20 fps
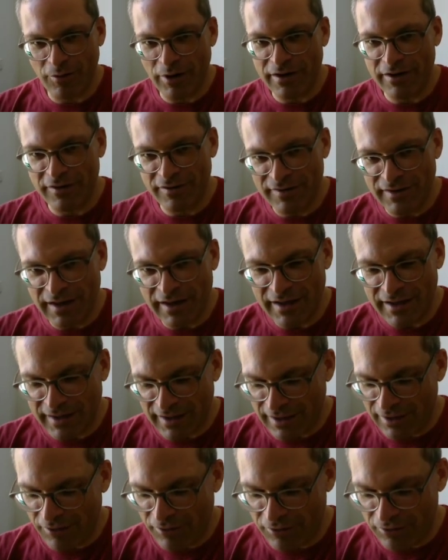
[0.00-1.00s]
distinct
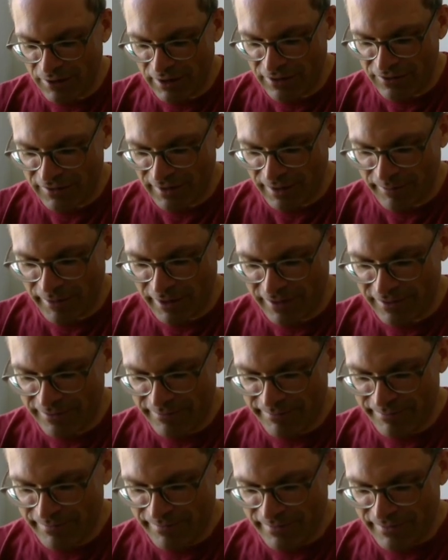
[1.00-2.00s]
color to each segment.
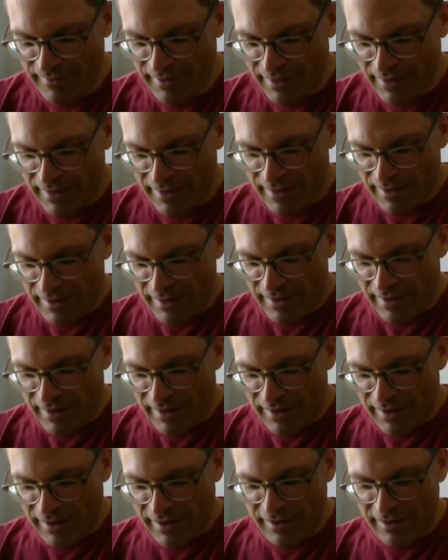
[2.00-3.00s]

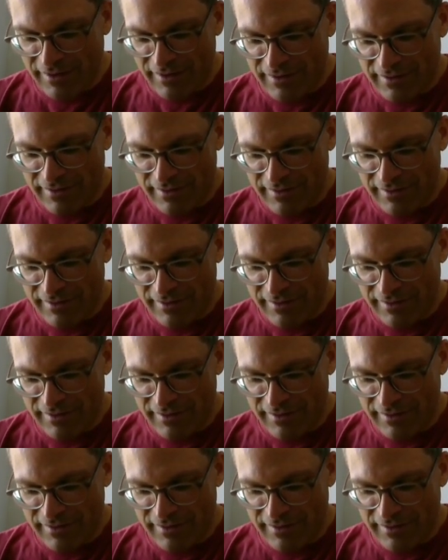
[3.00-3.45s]
And